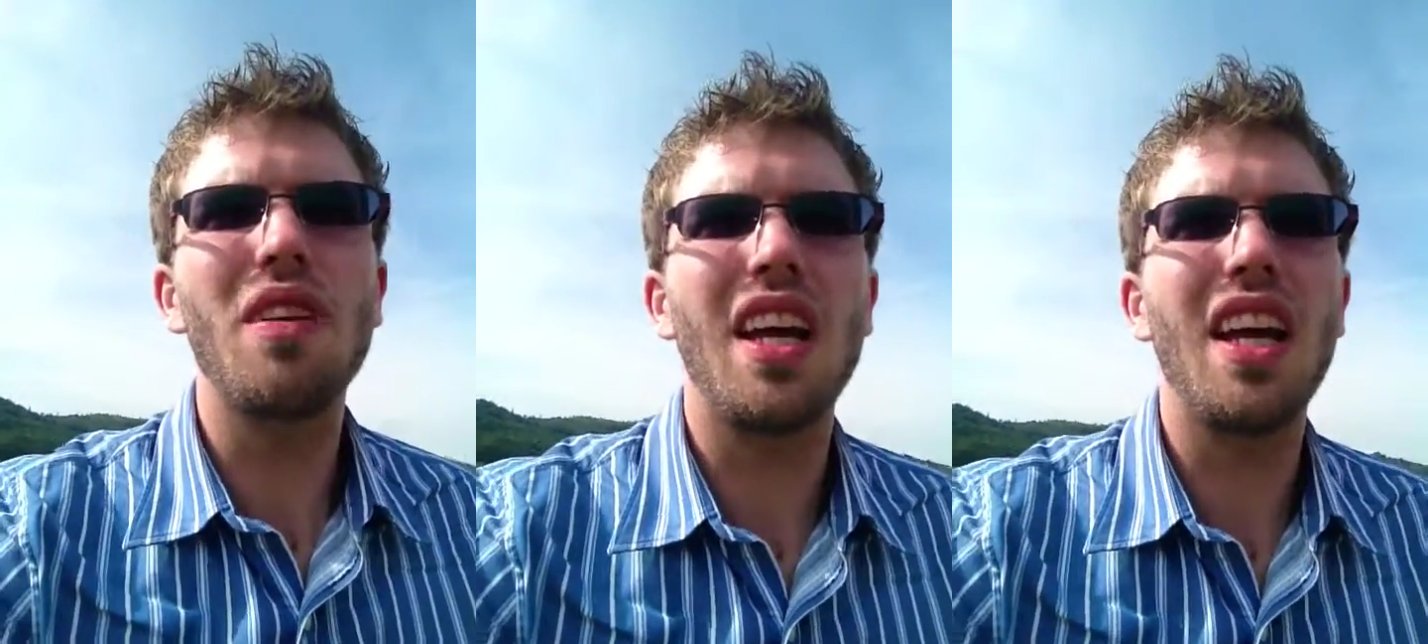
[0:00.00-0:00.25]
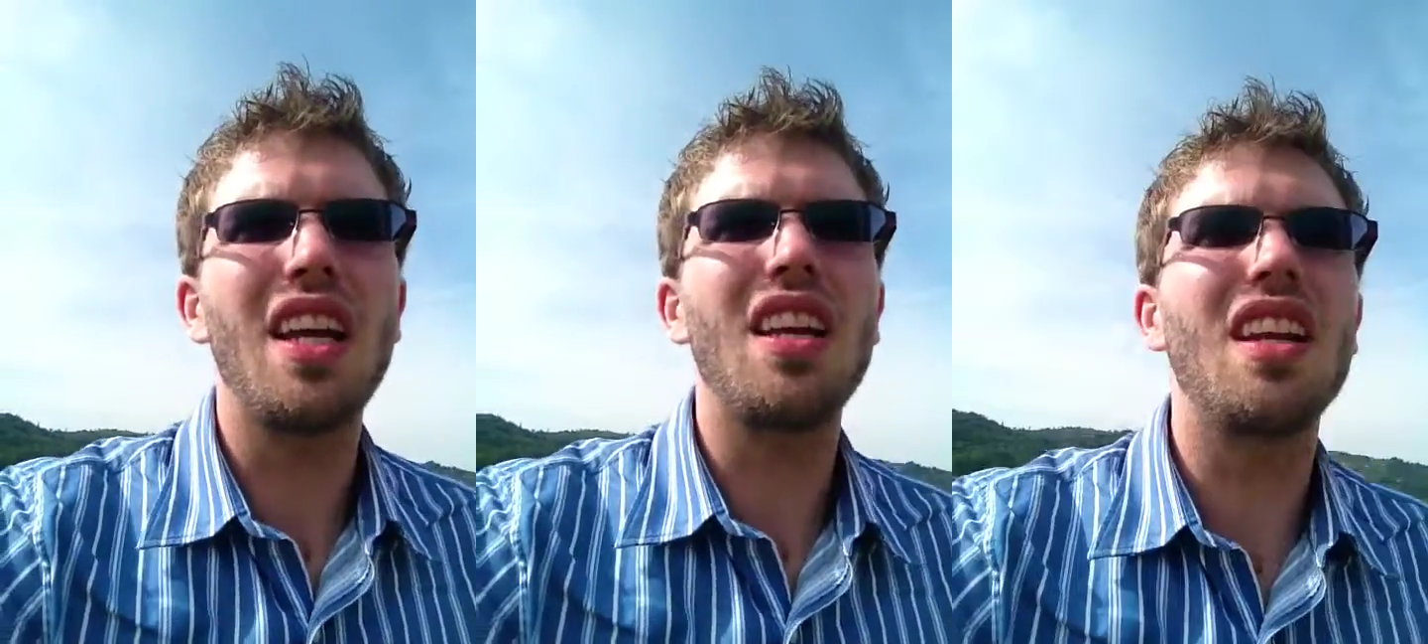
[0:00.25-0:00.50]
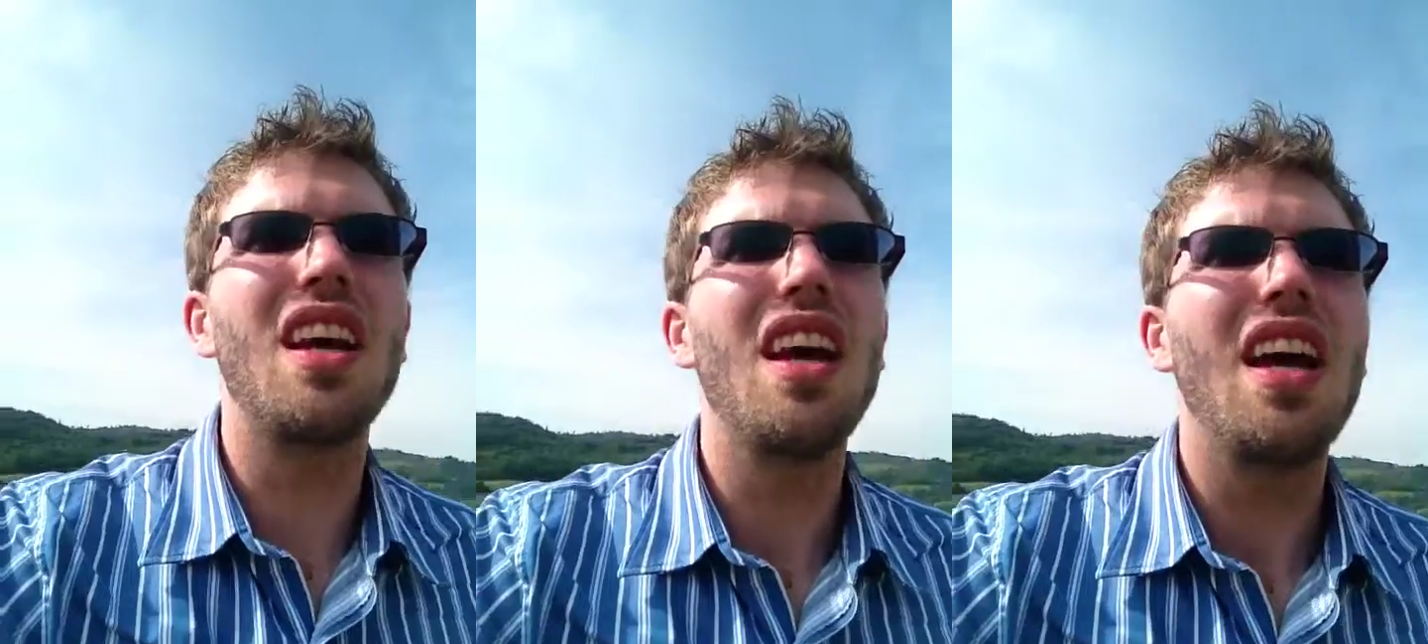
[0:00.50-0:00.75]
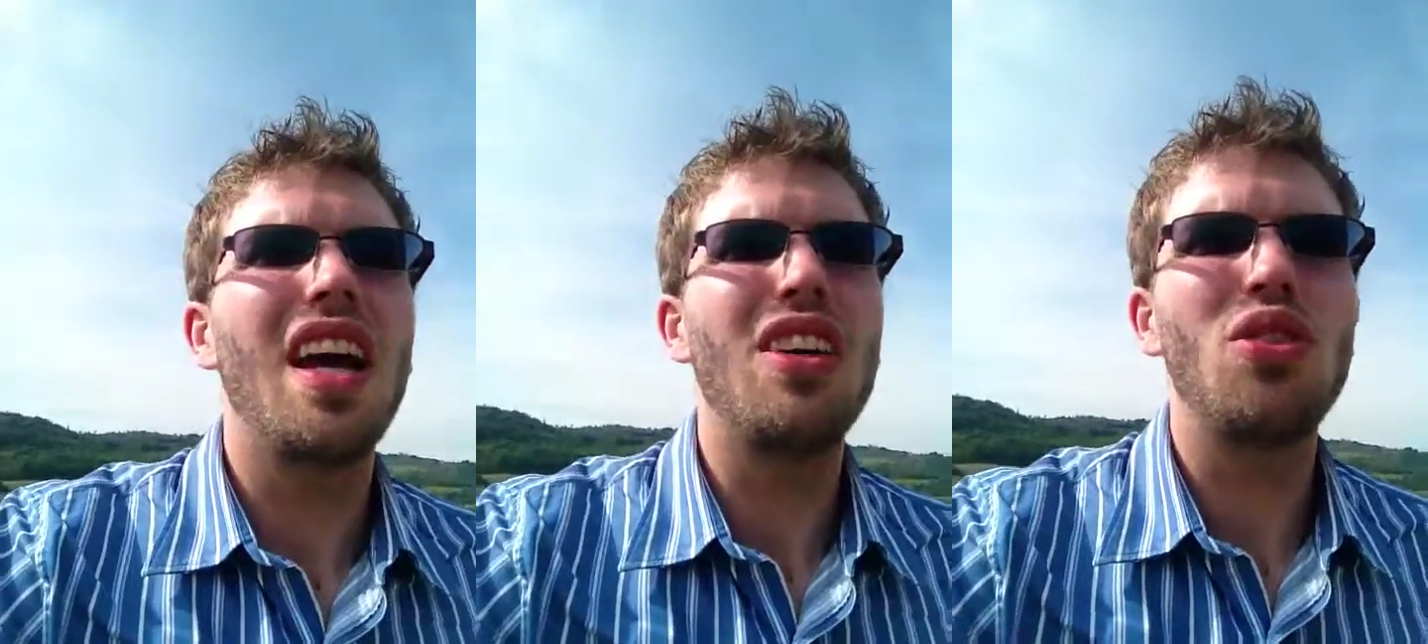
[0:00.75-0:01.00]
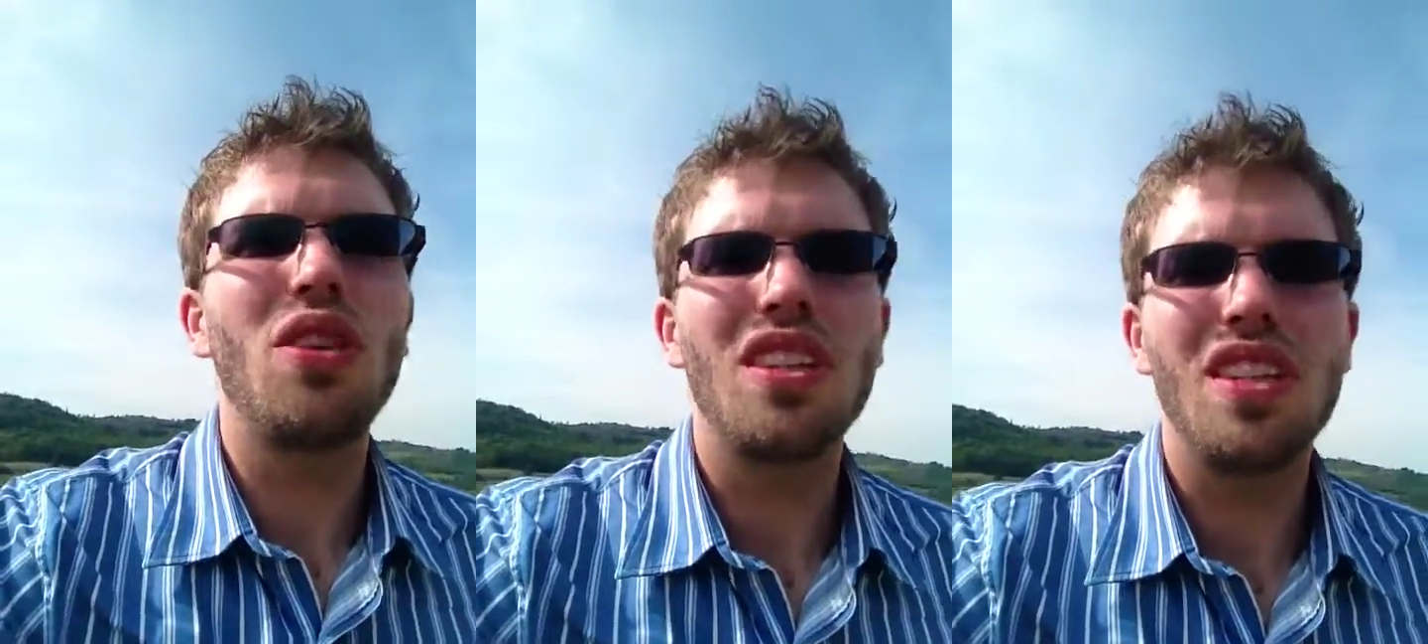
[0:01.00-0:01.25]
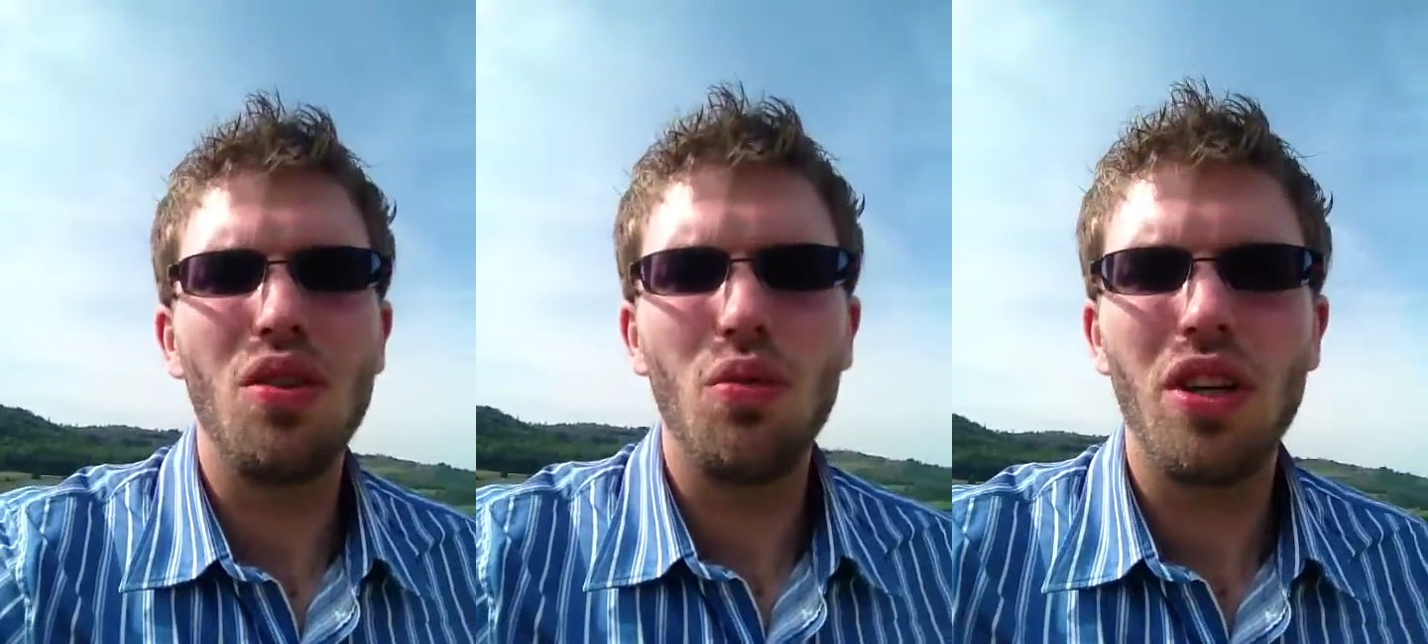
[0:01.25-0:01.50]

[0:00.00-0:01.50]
and as you can see,